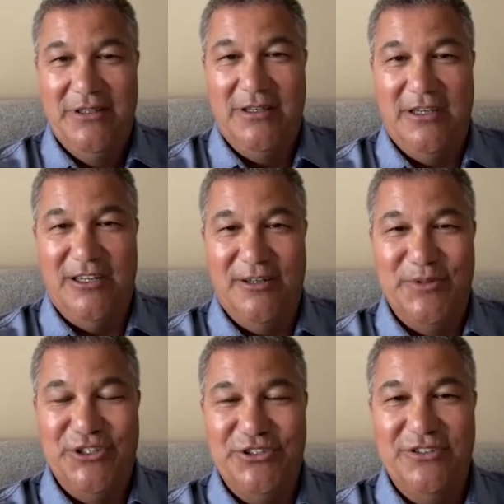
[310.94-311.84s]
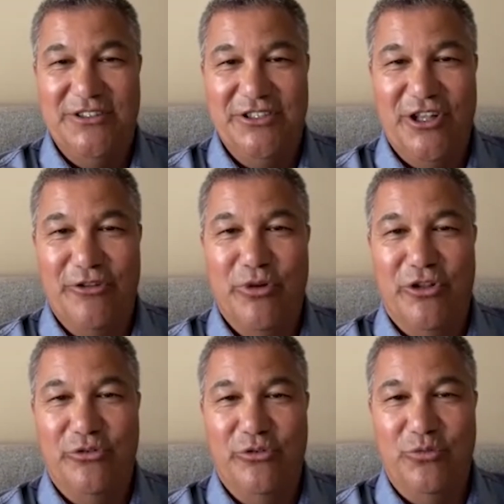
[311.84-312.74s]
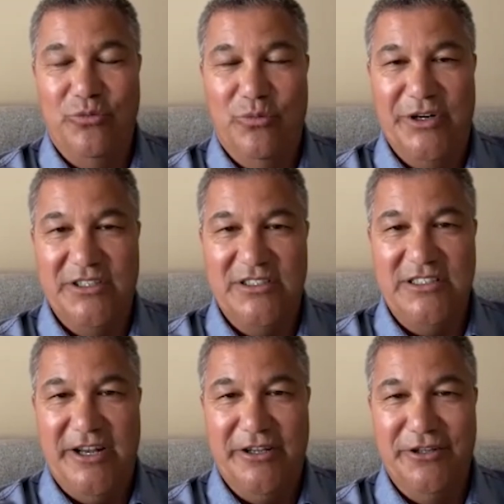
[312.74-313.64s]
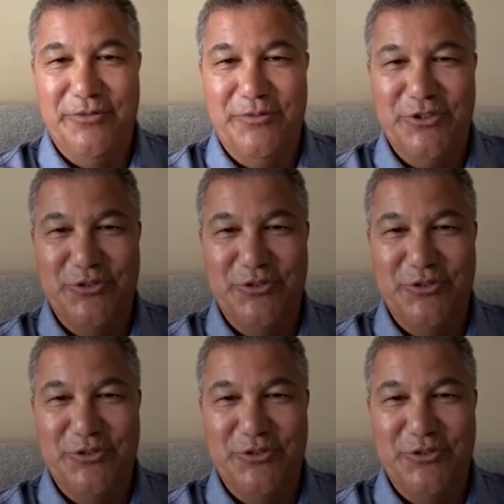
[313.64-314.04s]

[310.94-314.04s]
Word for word: Um, his his other brother, who went to Siena and is